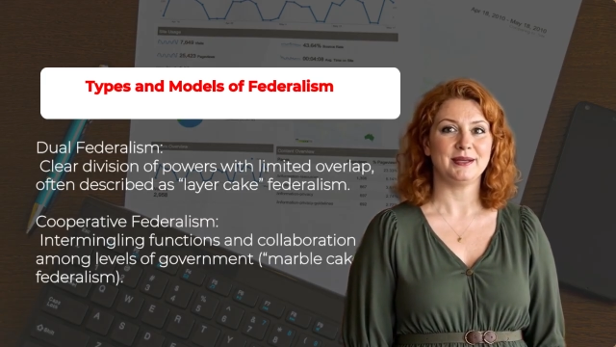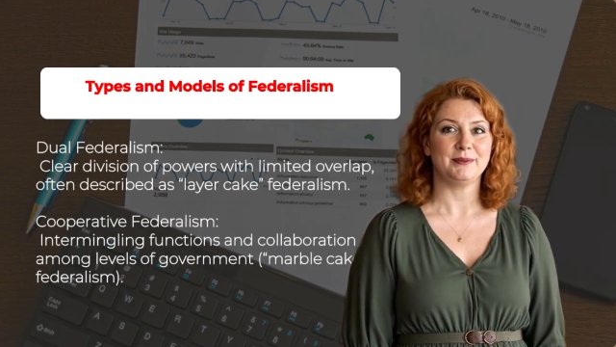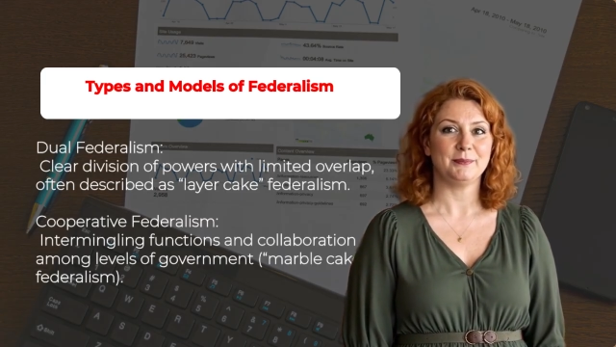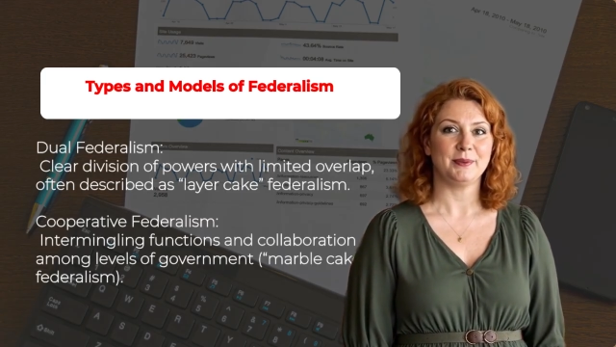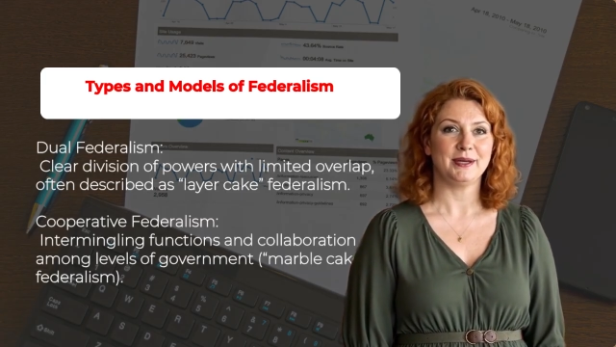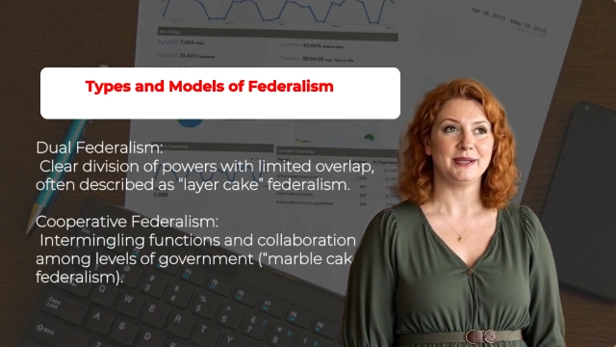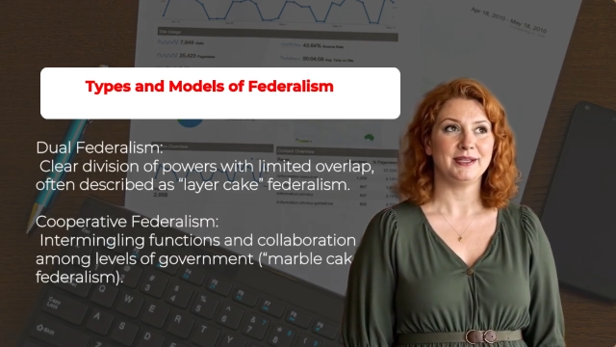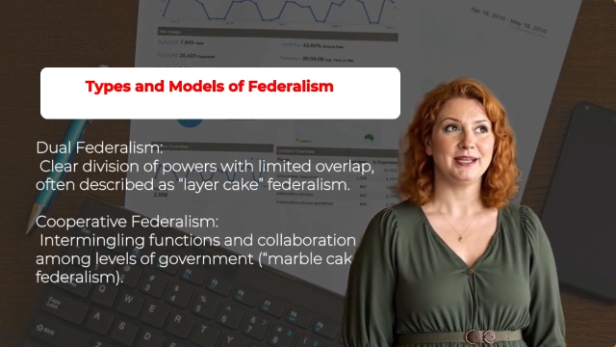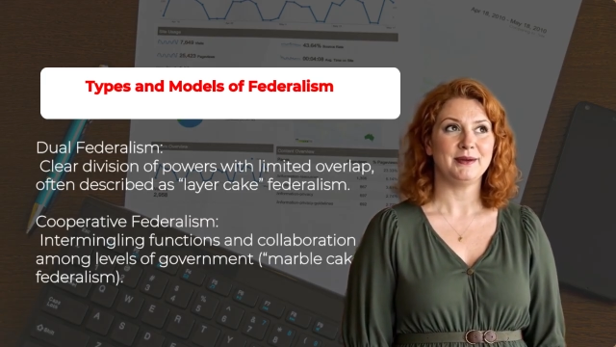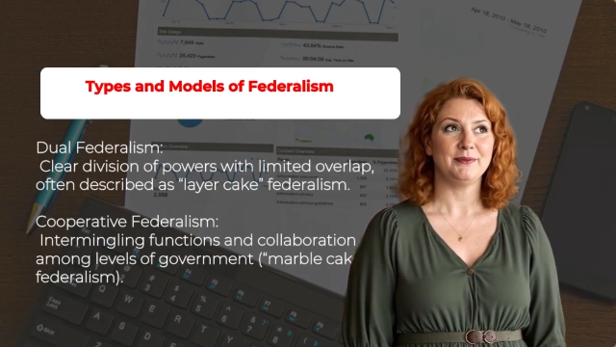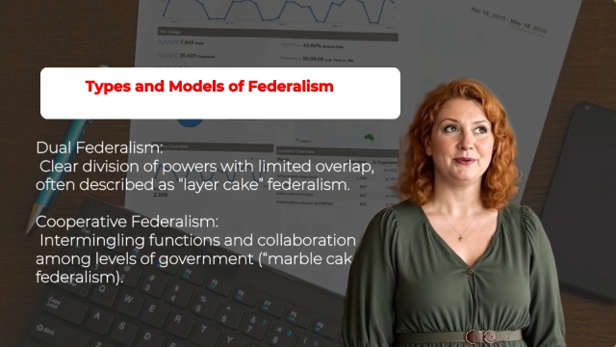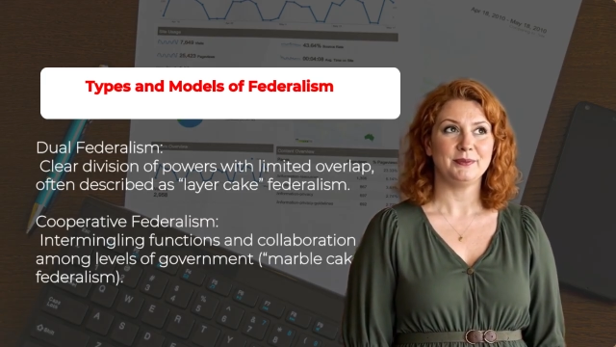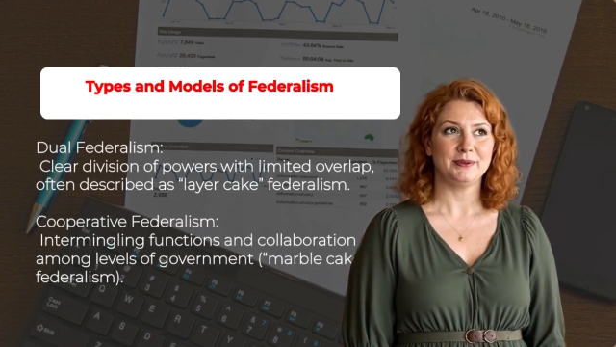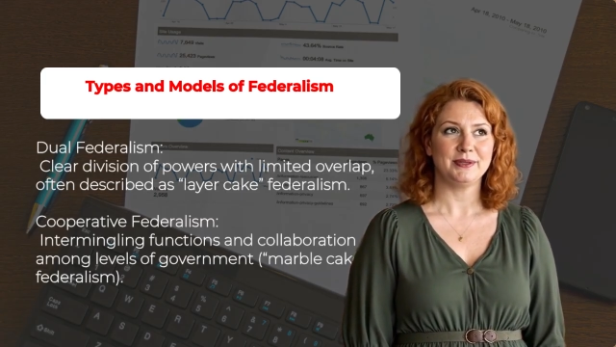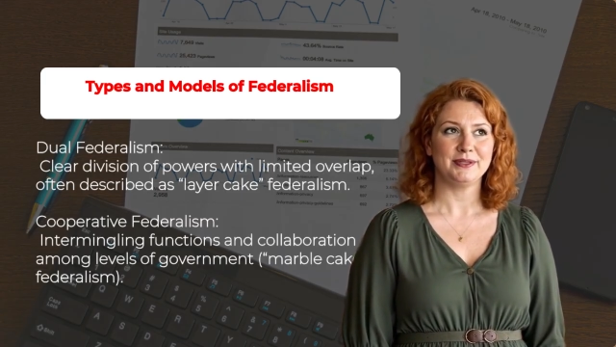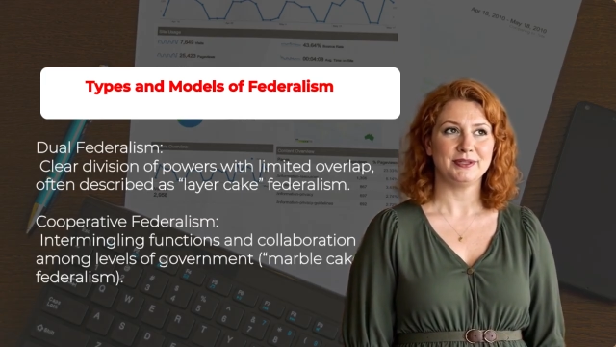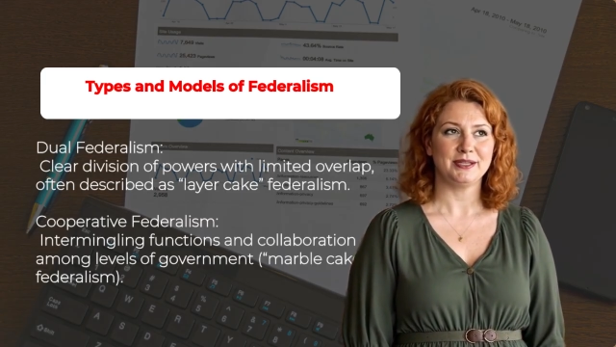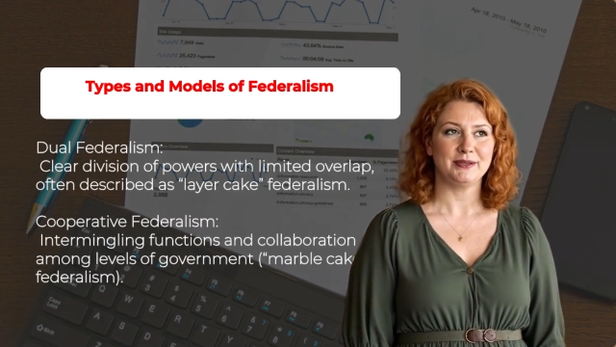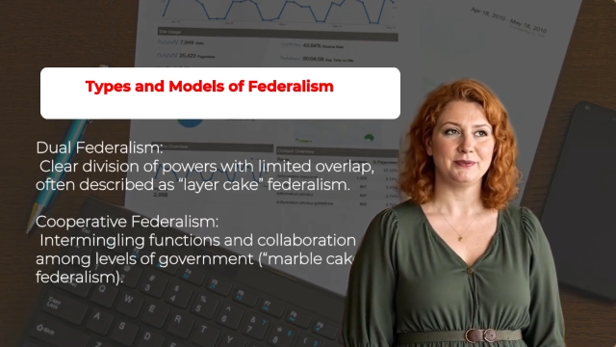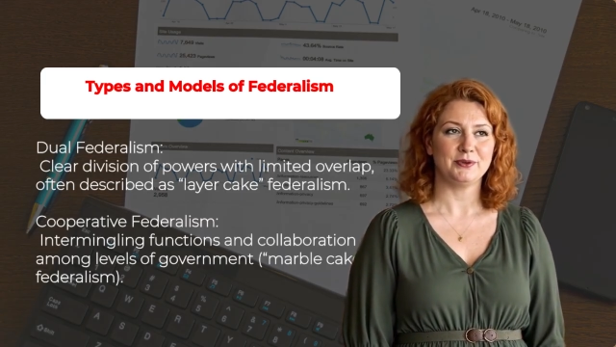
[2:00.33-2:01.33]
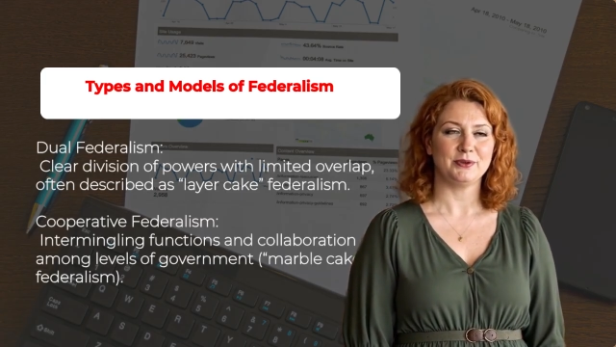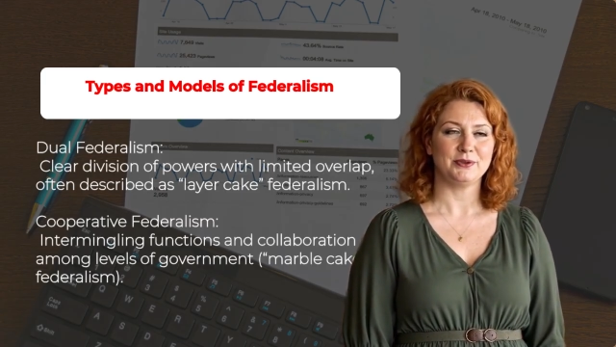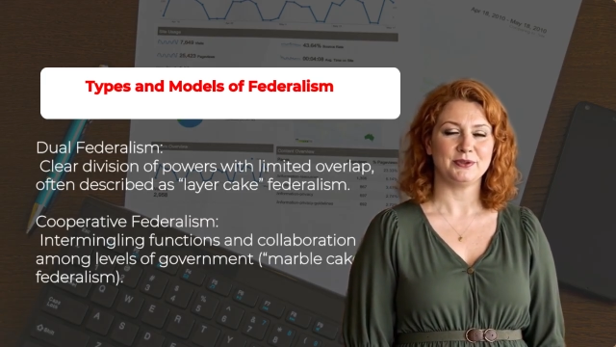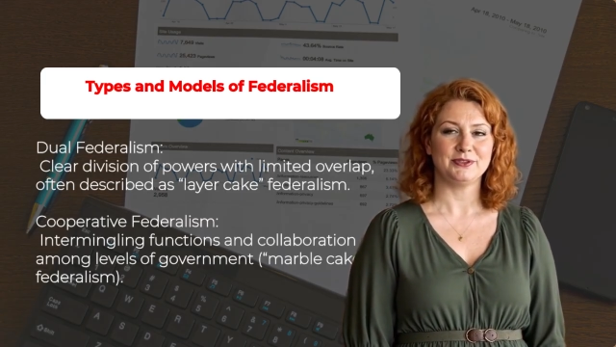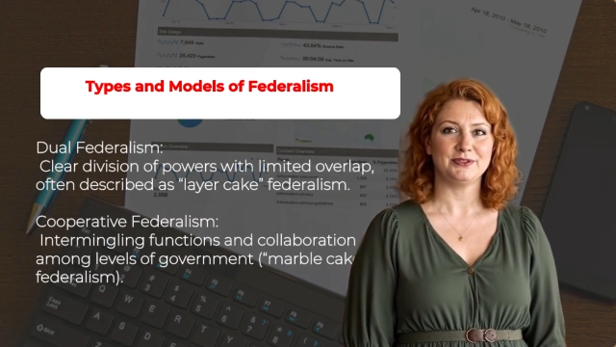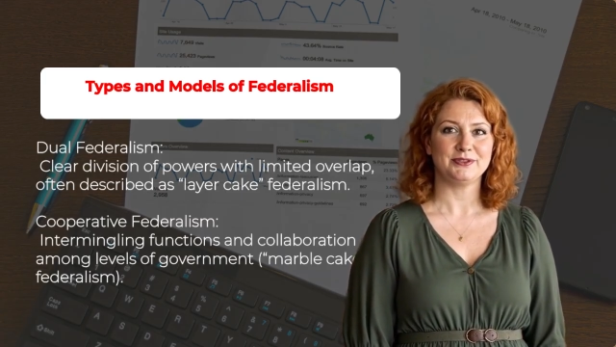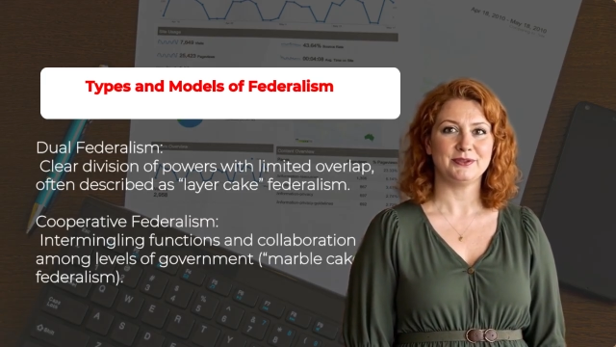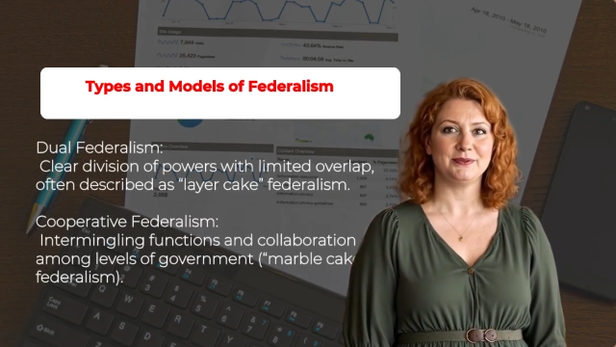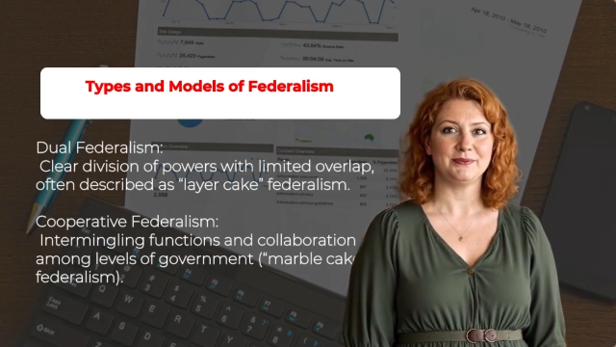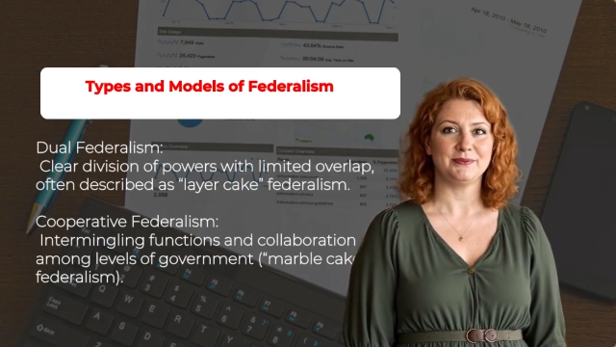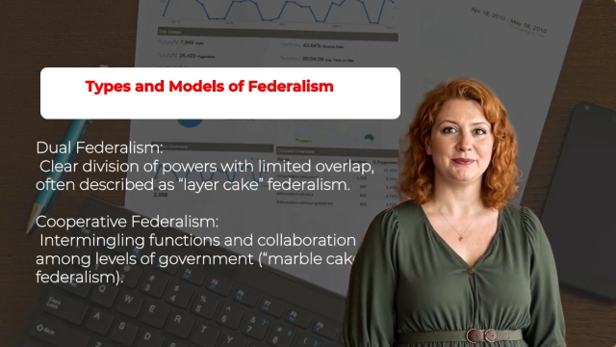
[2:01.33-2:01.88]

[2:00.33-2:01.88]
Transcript: among government levels.